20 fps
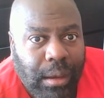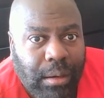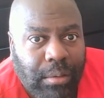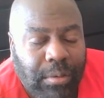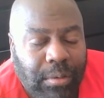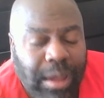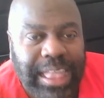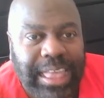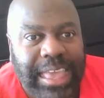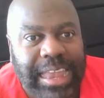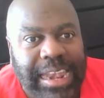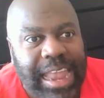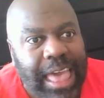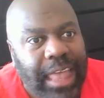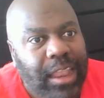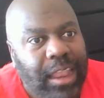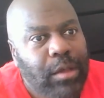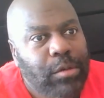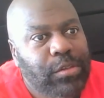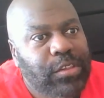Right?
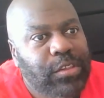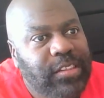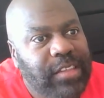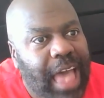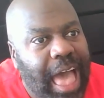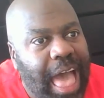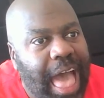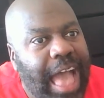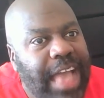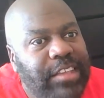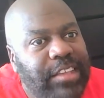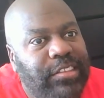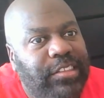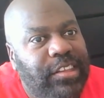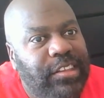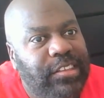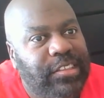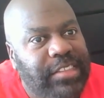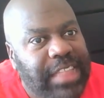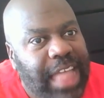Canelo's size
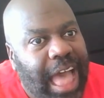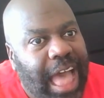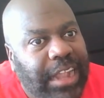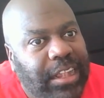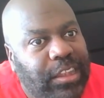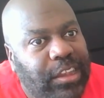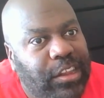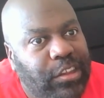does not